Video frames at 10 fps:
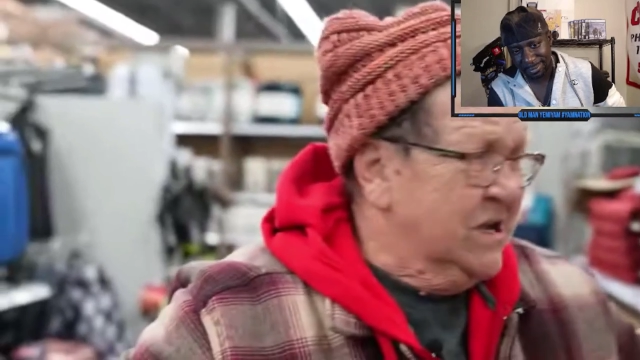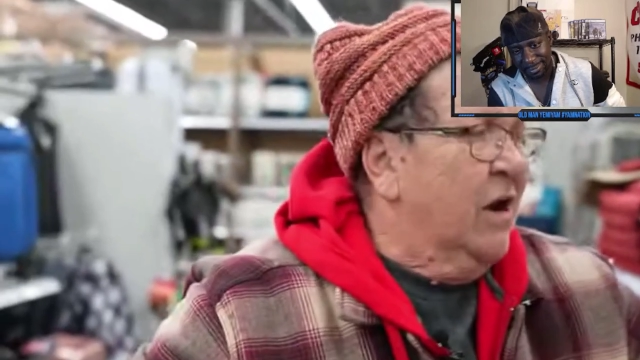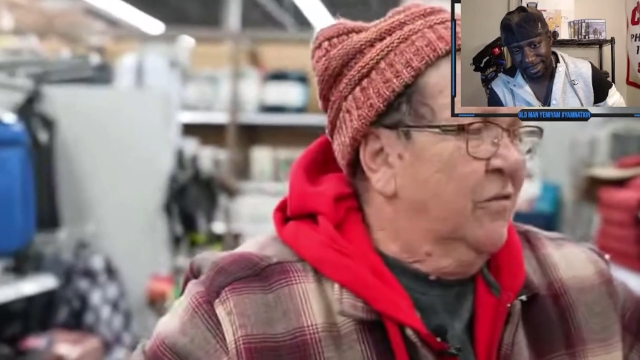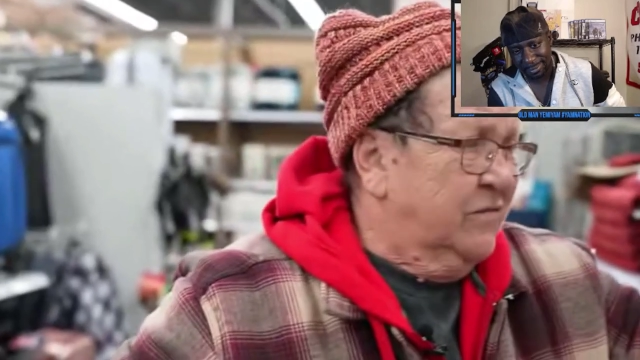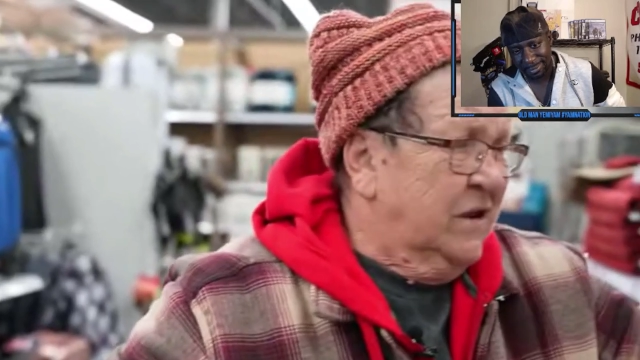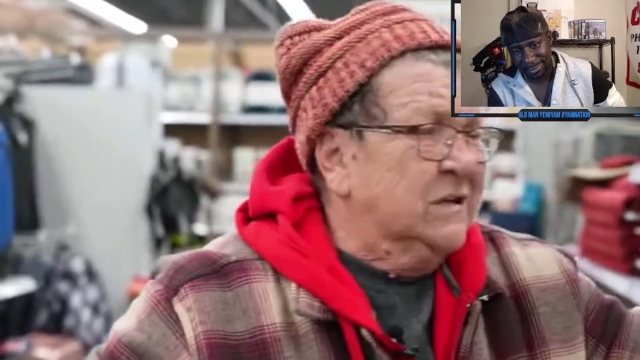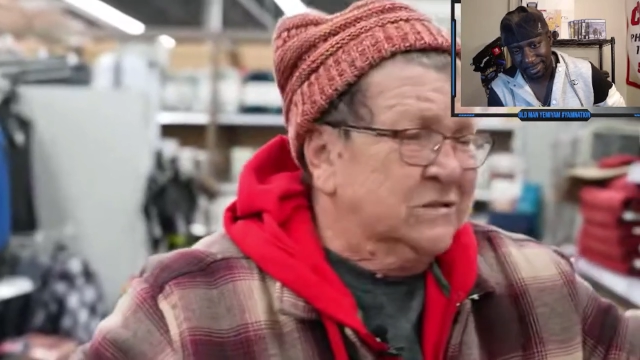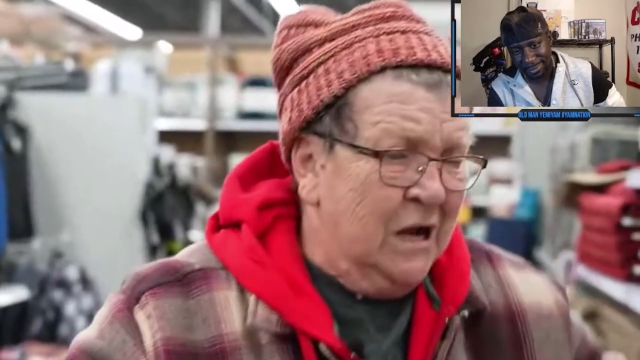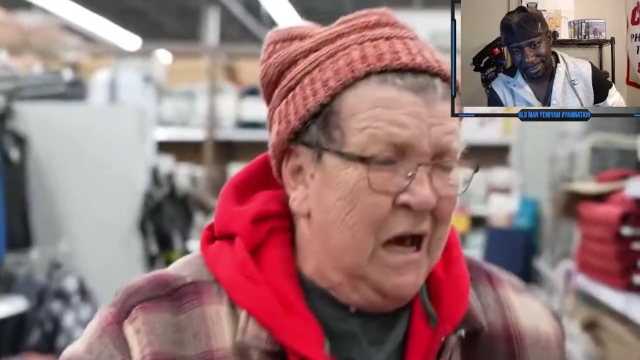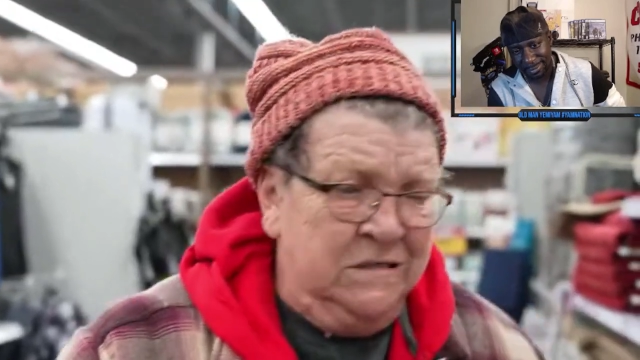Speaker 1: soft.
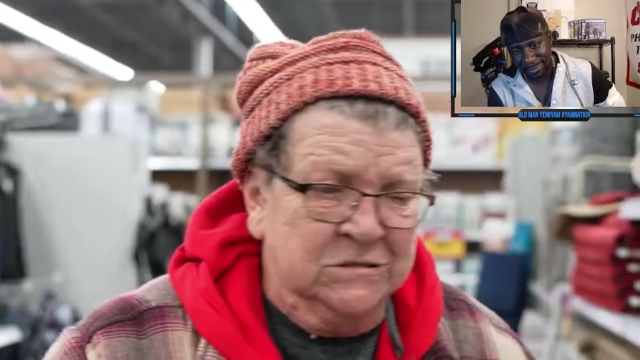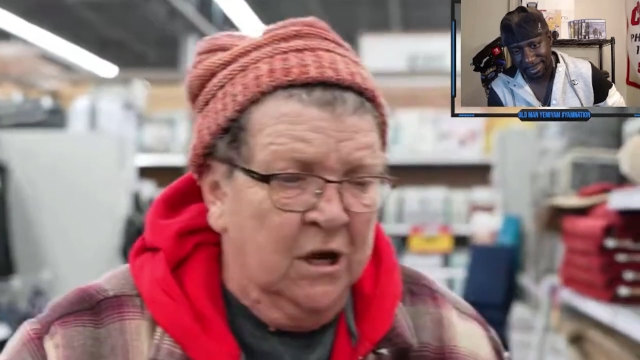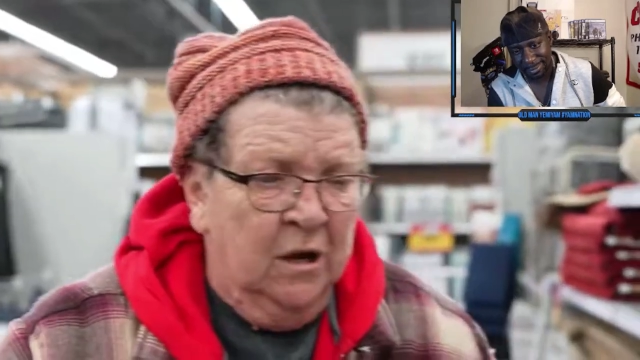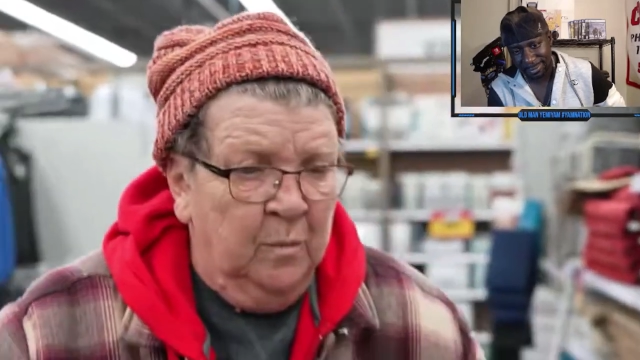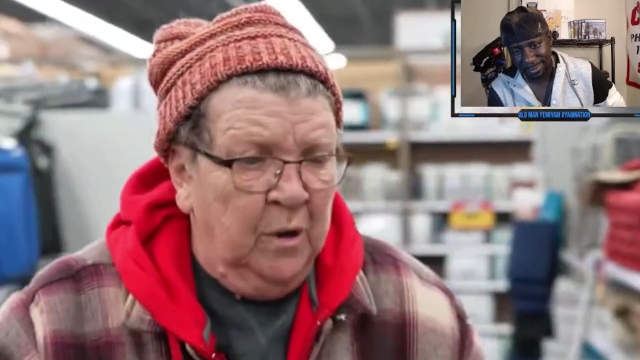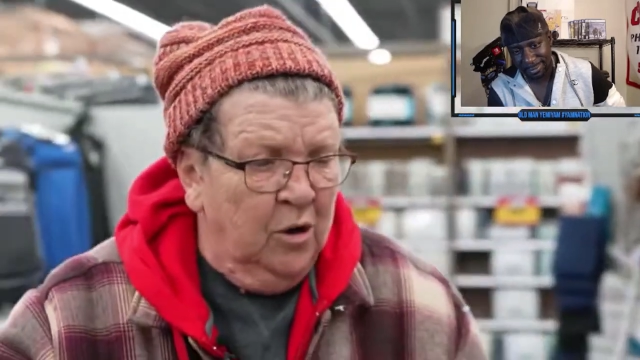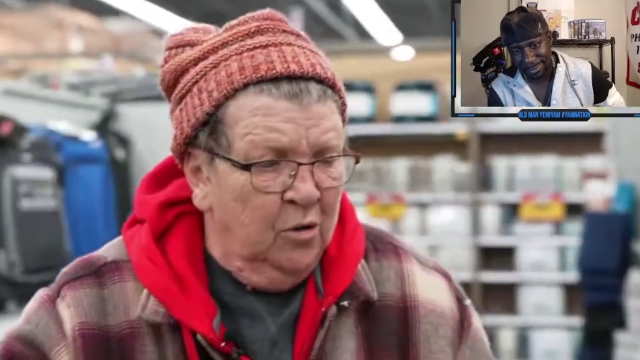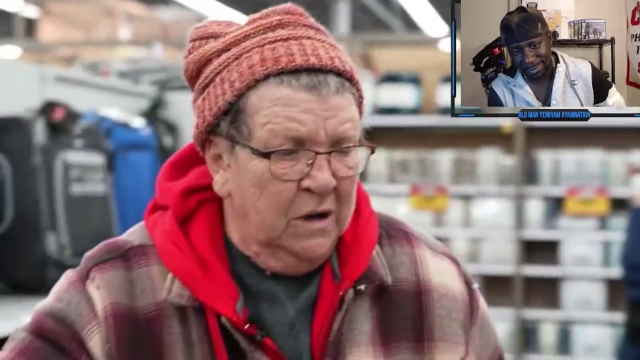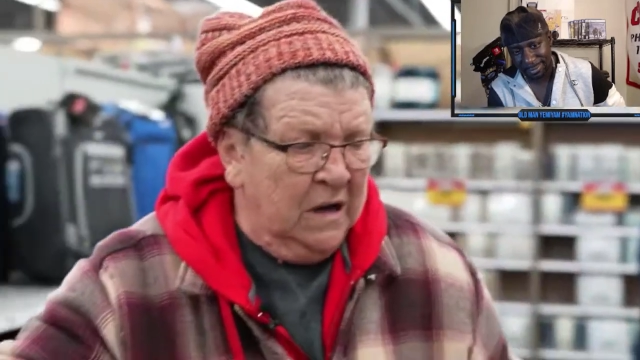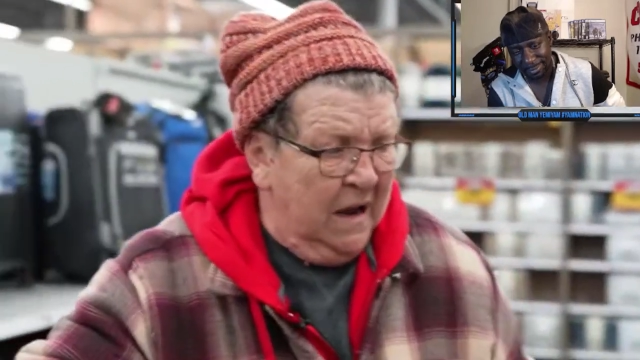That's nice. But
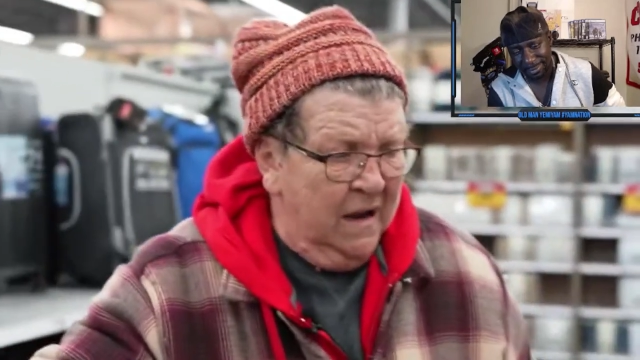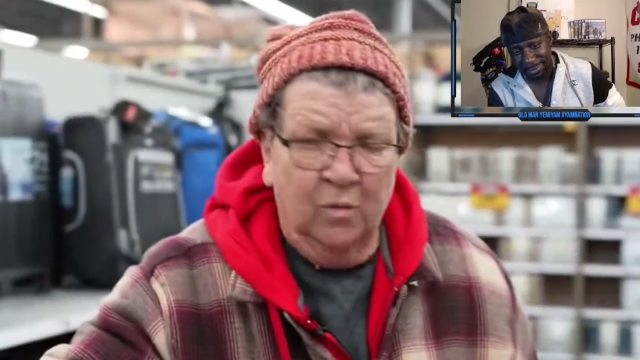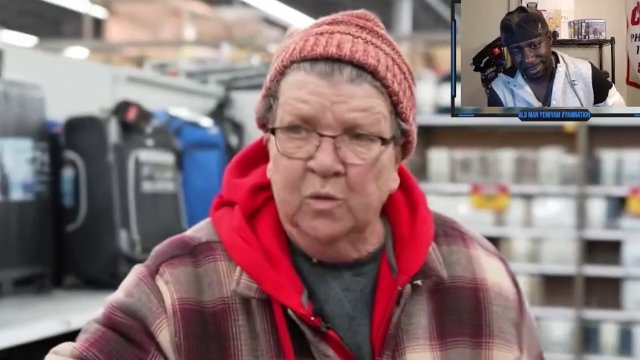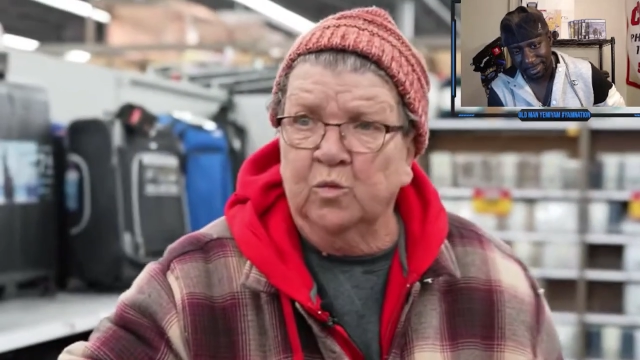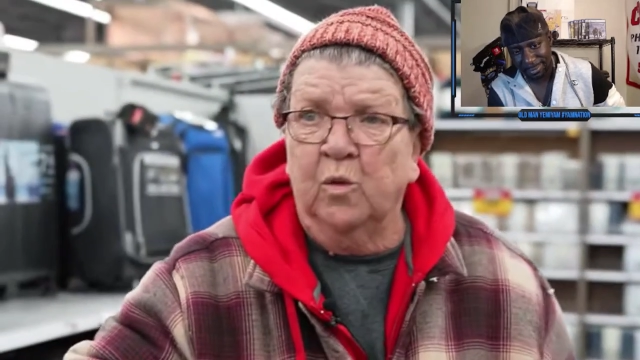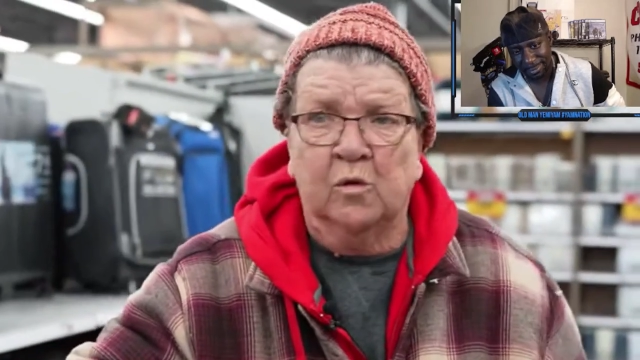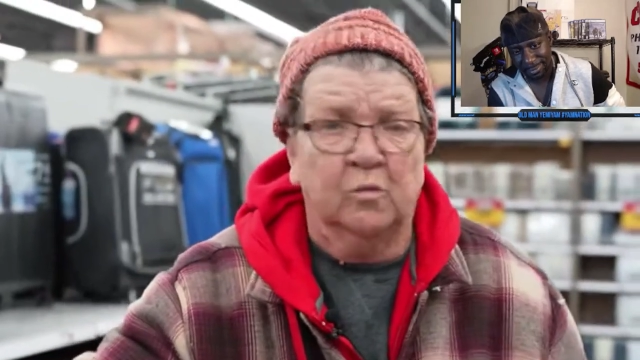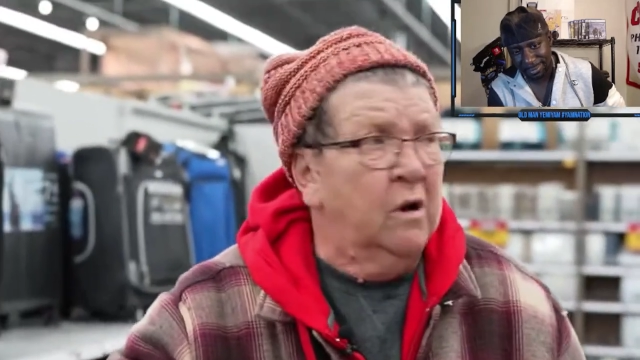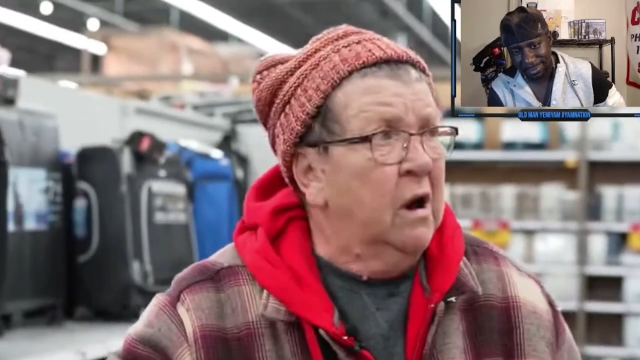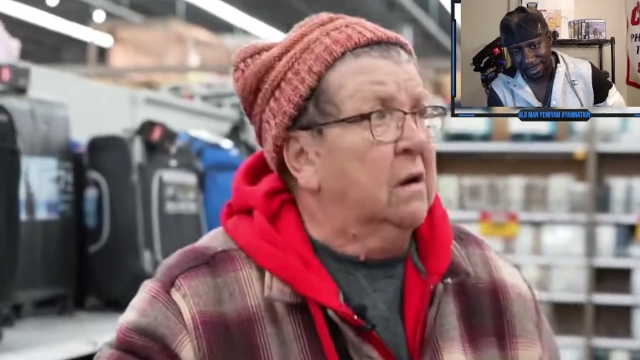who in the hell would want a
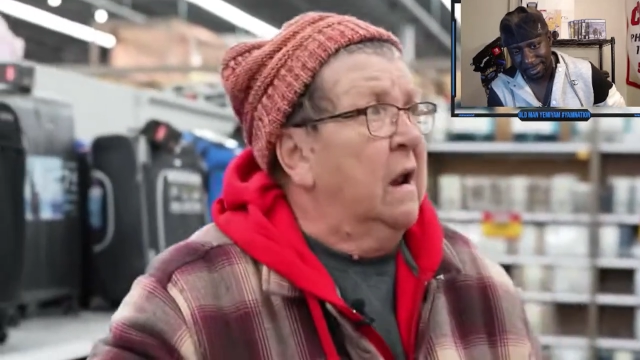rug